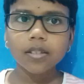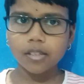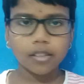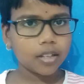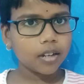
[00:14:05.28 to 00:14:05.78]

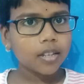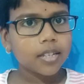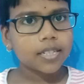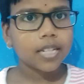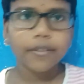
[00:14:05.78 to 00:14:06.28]
So the
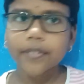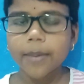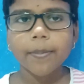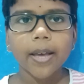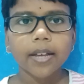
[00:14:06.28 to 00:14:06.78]
slave
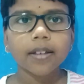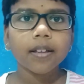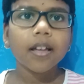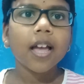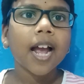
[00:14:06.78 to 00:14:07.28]
came back
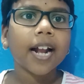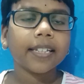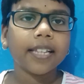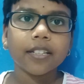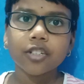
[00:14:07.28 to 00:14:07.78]
and
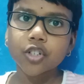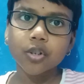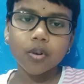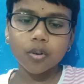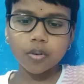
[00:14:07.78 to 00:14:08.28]
then
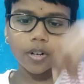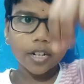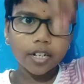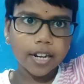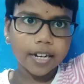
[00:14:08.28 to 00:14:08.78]
showed
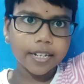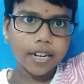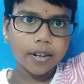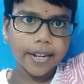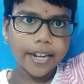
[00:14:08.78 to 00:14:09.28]
it and
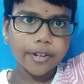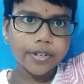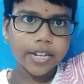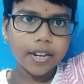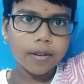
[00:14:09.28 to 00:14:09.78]
"Can you
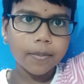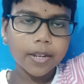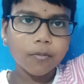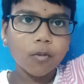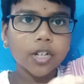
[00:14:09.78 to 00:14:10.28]
tell
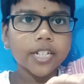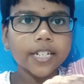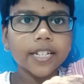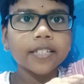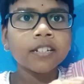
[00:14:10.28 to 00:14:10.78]
me what it
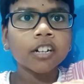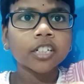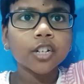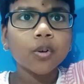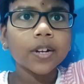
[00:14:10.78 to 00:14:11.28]
is,
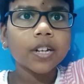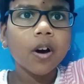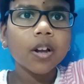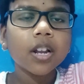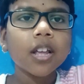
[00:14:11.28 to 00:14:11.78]
Dr.
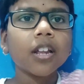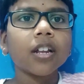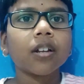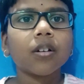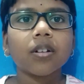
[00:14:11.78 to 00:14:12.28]
Know-it-all?"
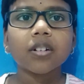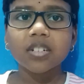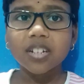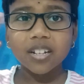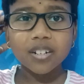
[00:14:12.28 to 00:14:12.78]

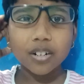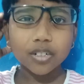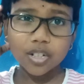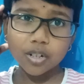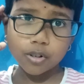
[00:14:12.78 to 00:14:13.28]
Then
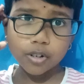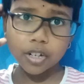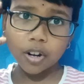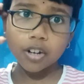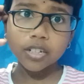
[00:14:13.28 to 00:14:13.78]
Dr.
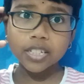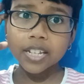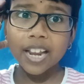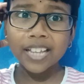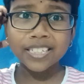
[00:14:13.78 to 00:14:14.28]
Know-it-all
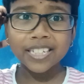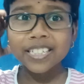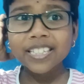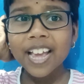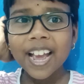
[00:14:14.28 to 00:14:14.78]
scratched
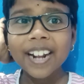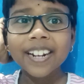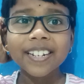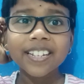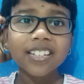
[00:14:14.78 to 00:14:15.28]
his head.